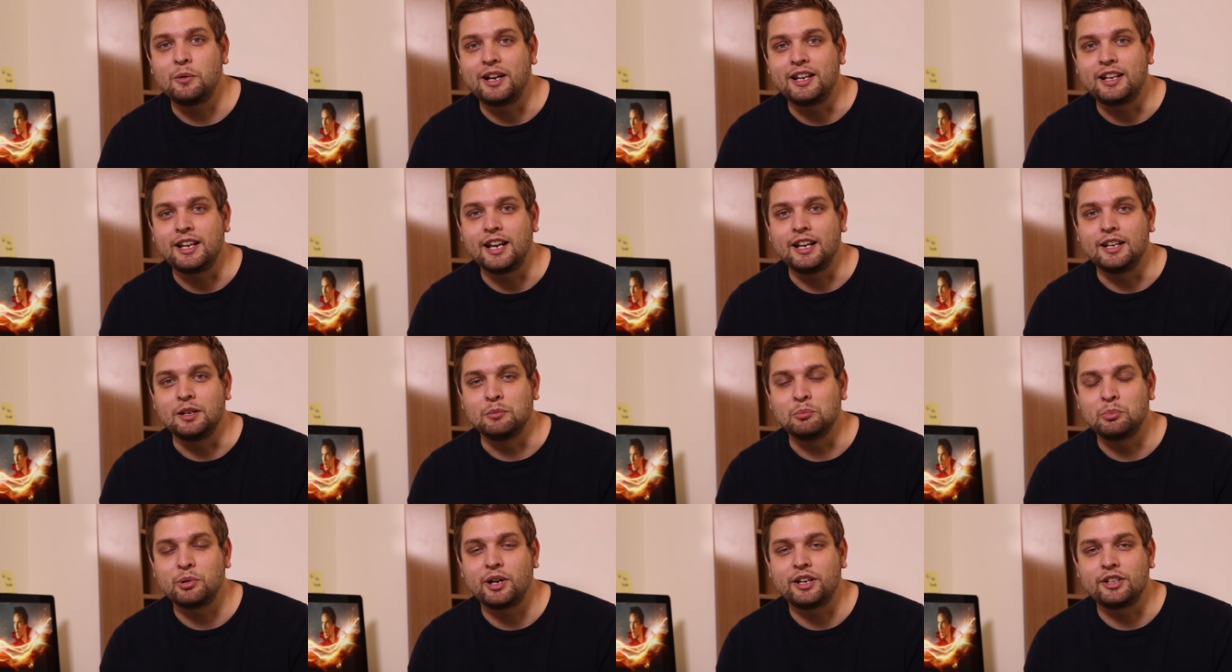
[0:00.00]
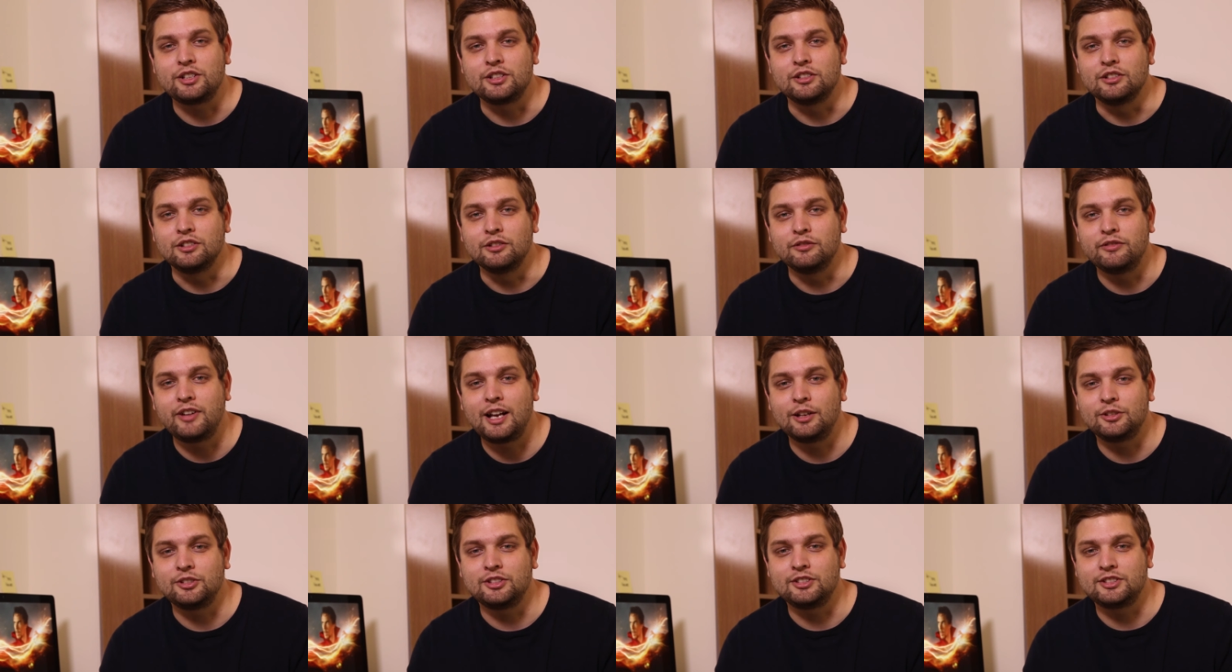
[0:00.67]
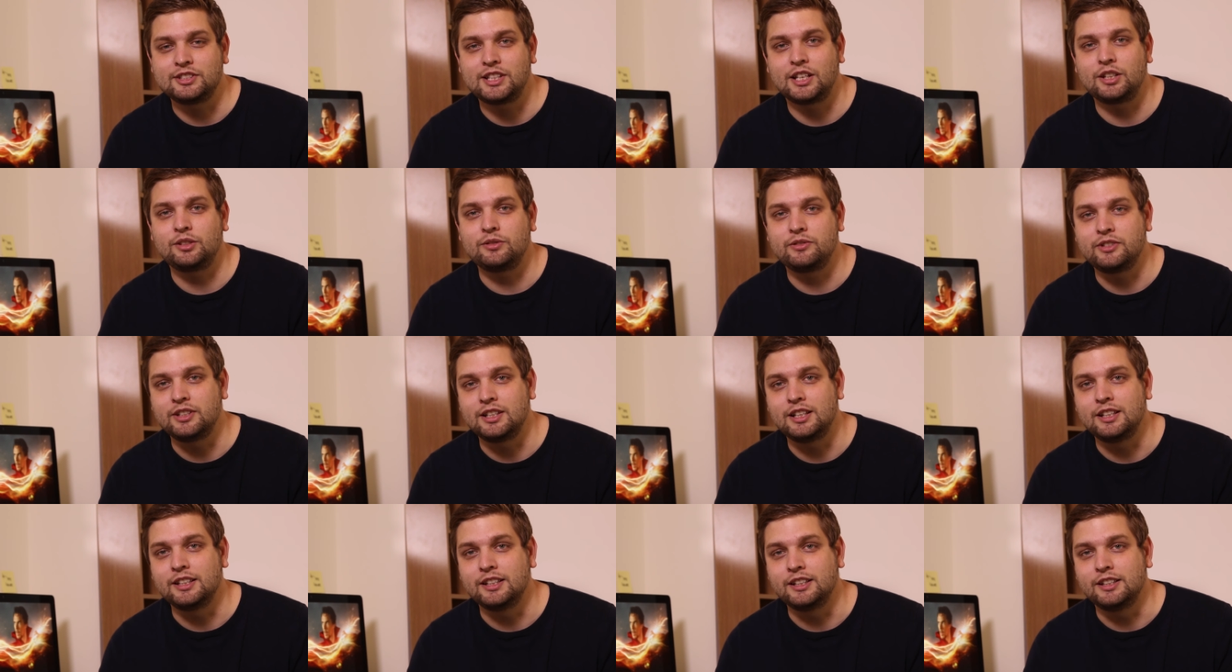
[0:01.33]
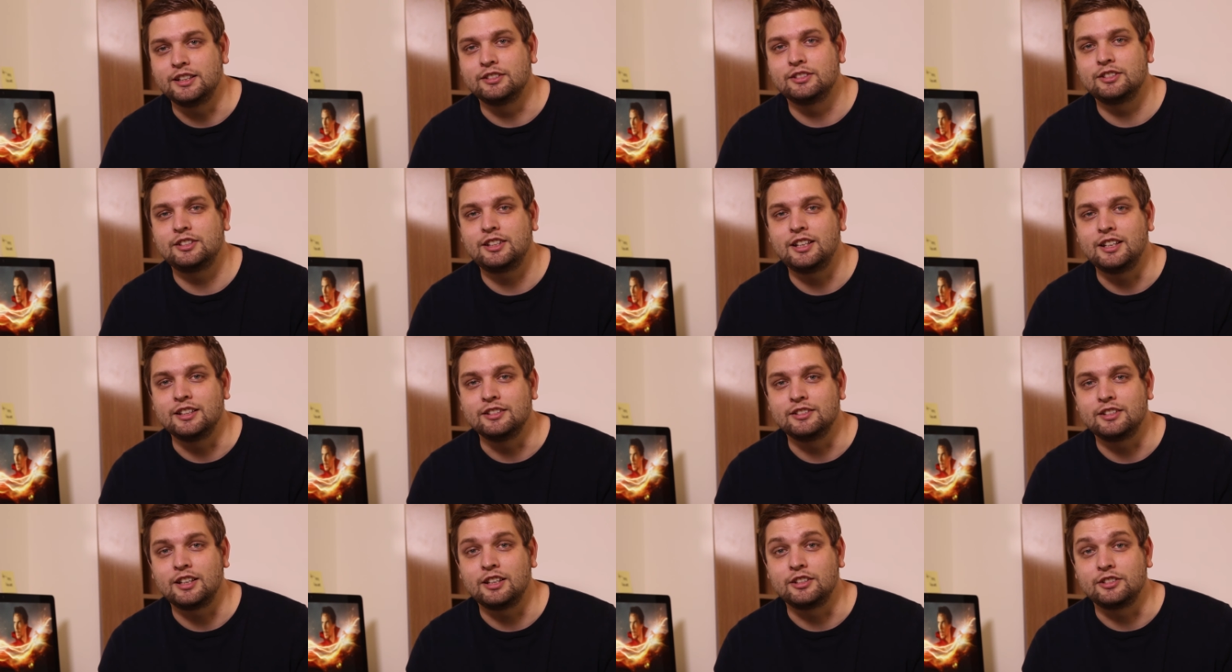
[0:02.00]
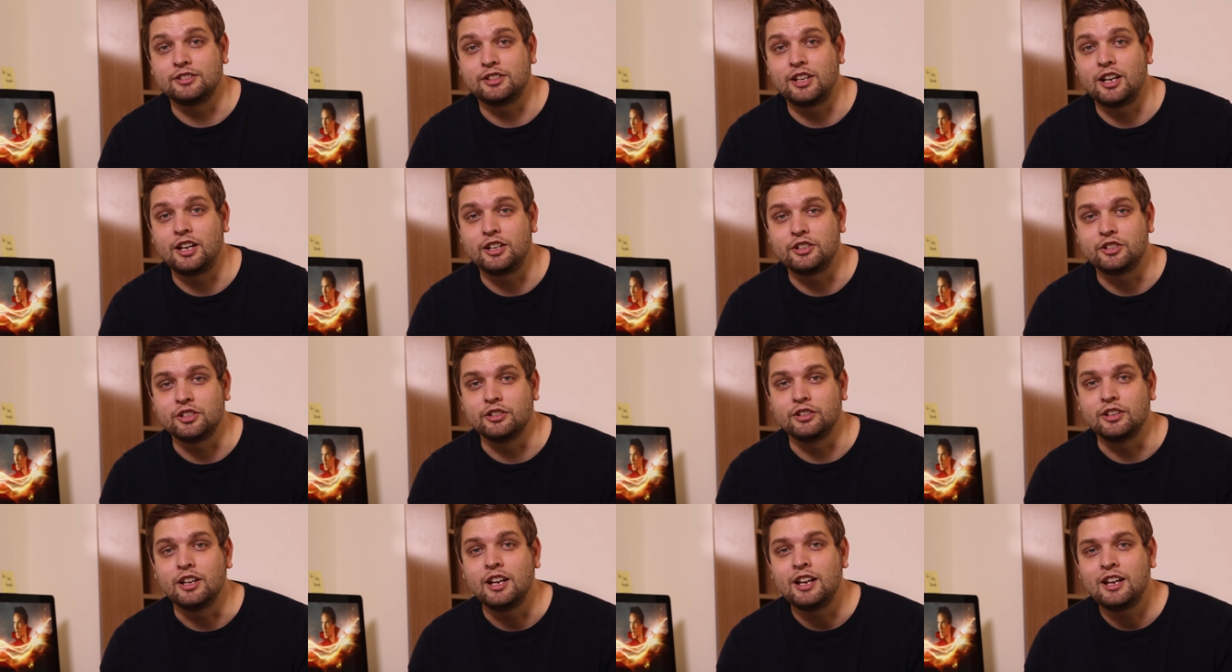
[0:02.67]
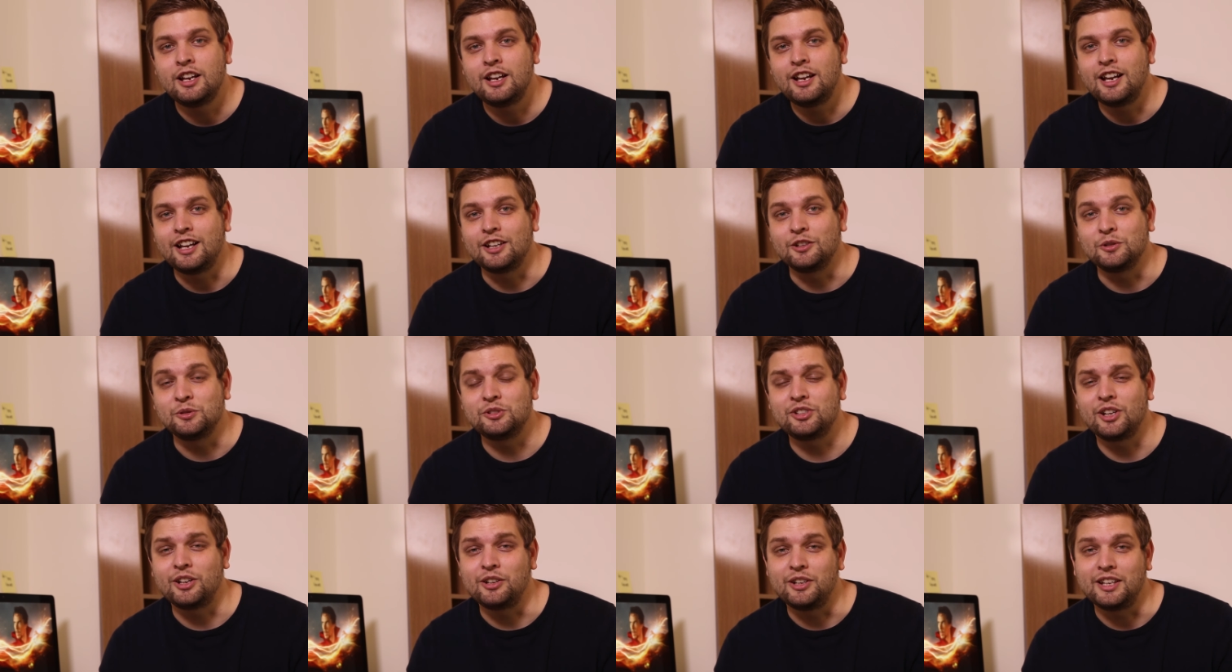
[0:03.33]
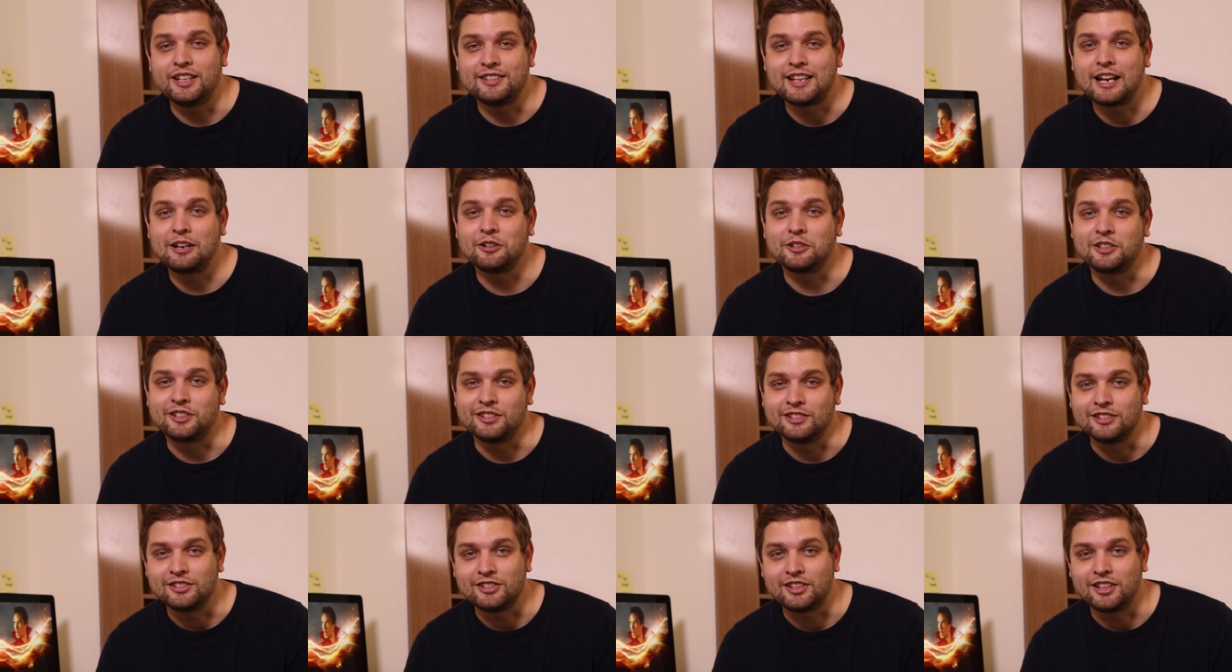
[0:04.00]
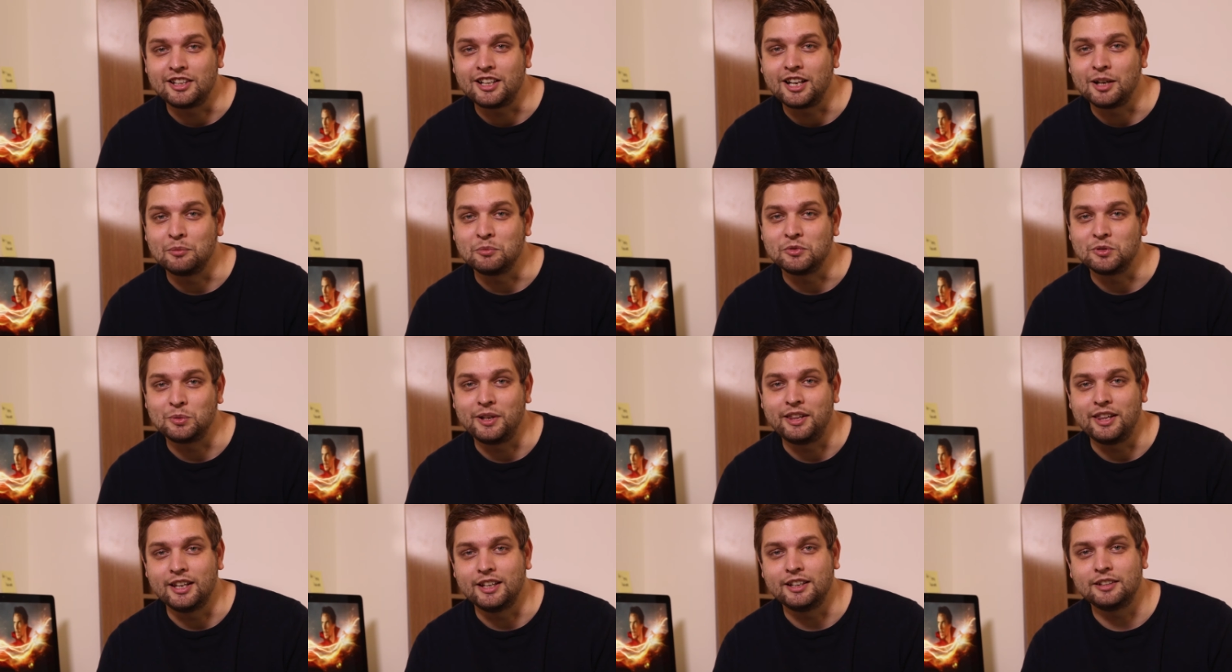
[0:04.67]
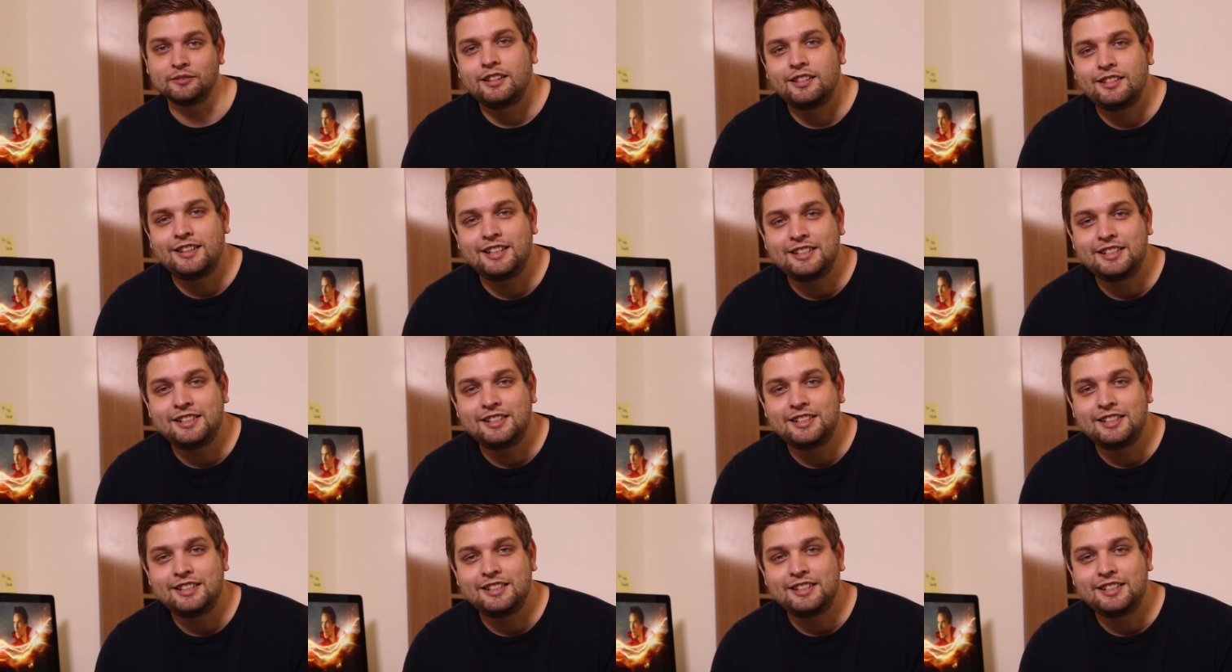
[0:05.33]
away get an impression of how successful he is as a surgeon and also his arrogance that comes with it.